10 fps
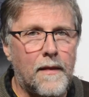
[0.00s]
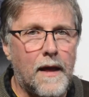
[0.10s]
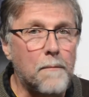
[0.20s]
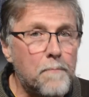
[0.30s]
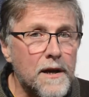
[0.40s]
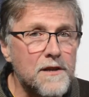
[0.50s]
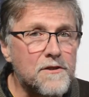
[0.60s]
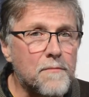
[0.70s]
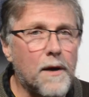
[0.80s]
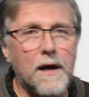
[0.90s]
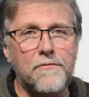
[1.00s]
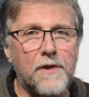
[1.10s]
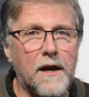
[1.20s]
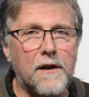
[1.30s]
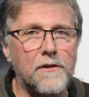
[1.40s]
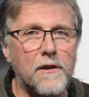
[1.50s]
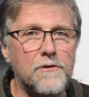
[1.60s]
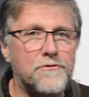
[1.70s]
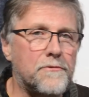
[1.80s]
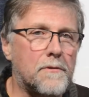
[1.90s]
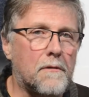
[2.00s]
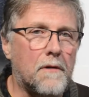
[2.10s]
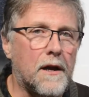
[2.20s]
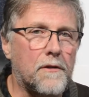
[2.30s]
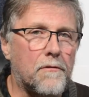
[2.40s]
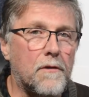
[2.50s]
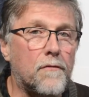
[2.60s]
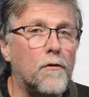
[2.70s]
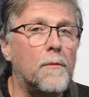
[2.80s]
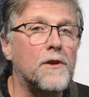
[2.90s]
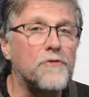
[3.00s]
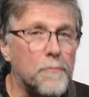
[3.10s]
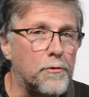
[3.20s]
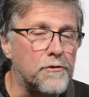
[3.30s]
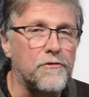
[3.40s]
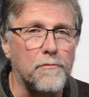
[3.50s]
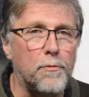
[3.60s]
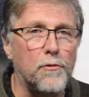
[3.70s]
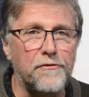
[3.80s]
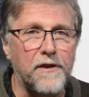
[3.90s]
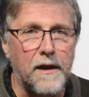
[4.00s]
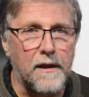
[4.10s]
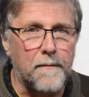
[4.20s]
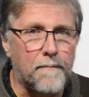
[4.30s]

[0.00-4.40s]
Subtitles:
At best, it may have taken the listener around 3 or 4 minutes to put this report together.